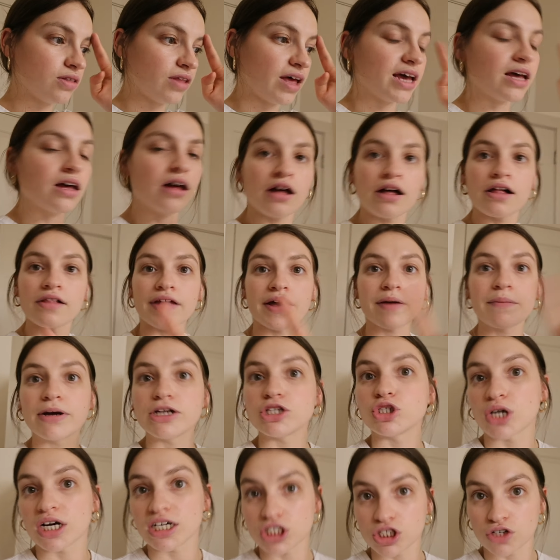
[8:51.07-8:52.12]
Like like my
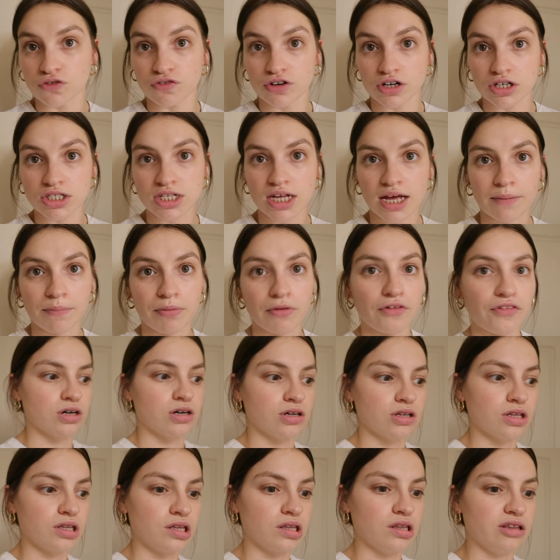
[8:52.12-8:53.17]
dresser, for example,
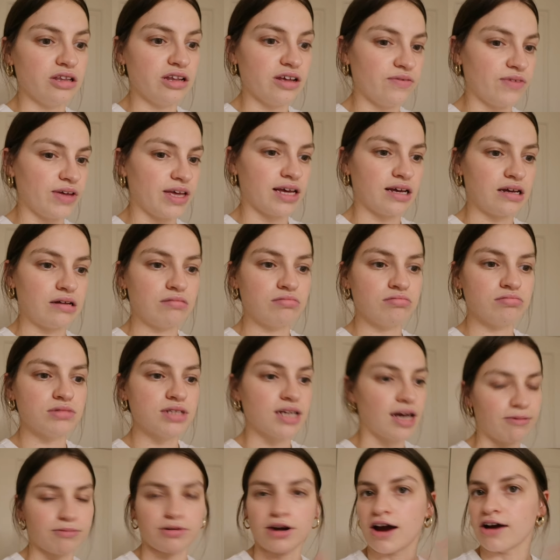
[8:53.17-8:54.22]
we're living
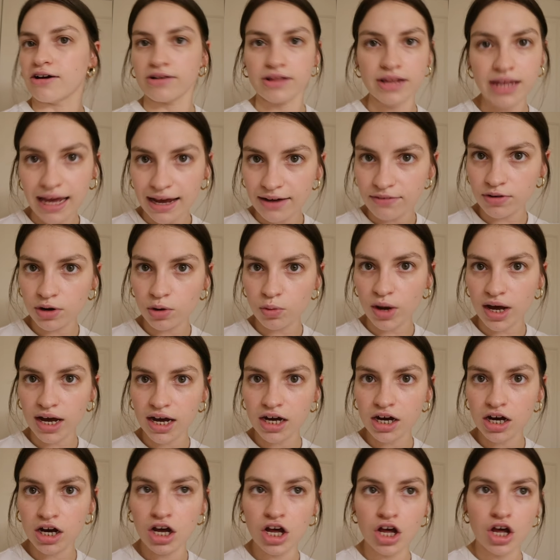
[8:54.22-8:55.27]
temporarily
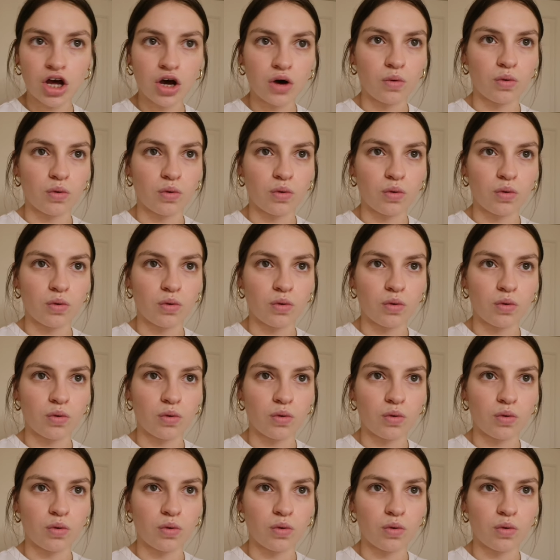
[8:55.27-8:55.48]
everywhere.